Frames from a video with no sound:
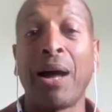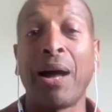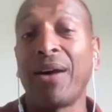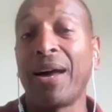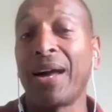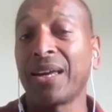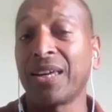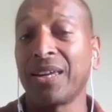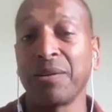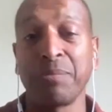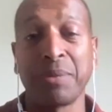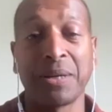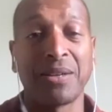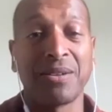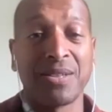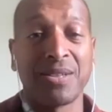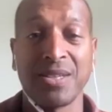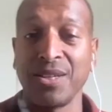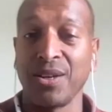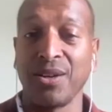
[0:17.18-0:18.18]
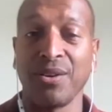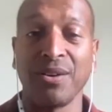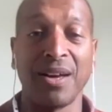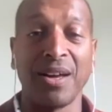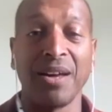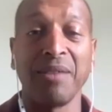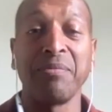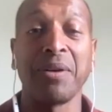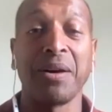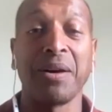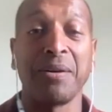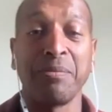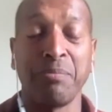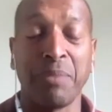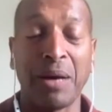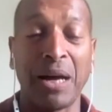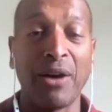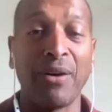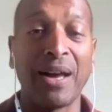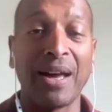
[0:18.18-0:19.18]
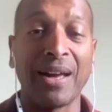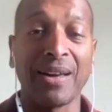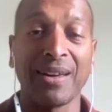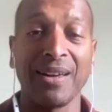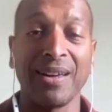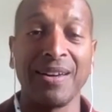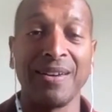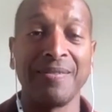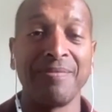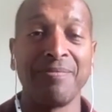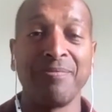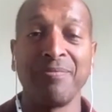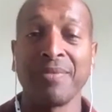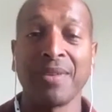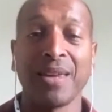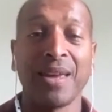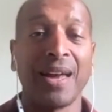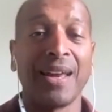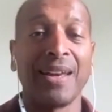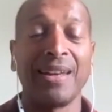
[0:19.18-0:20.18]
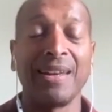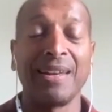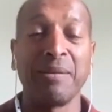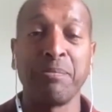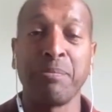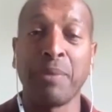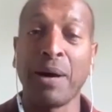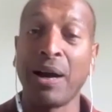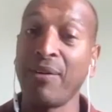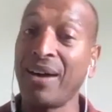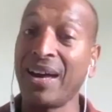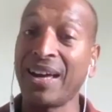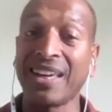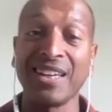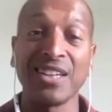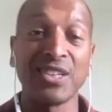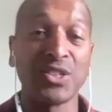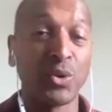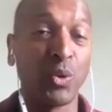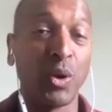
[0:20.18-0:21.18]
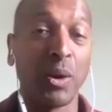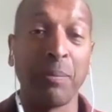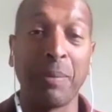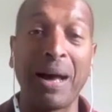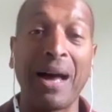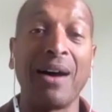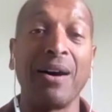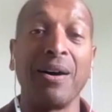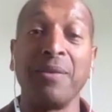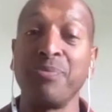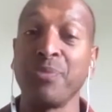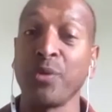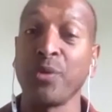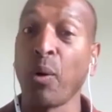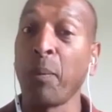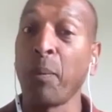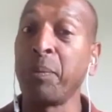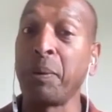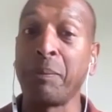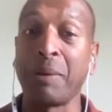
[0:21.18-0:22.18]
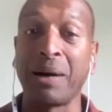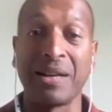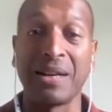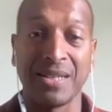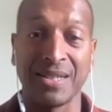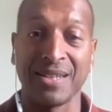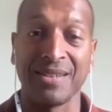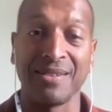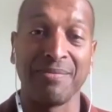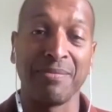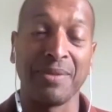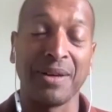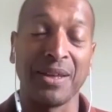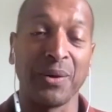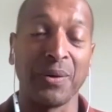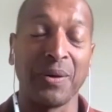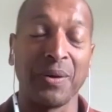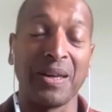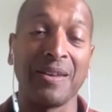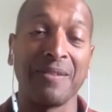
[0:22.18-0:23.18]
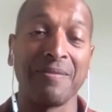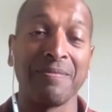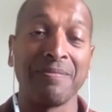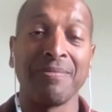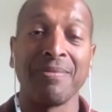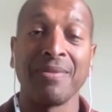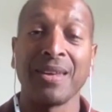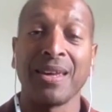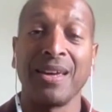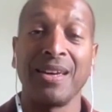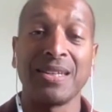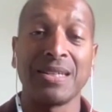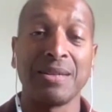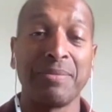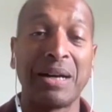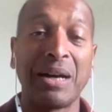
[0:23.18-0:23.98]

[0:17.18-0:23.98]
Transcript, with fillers: biohacking because, you know, I'm a biohacker, and biohacking is all about optimizing, by the way. It's okay.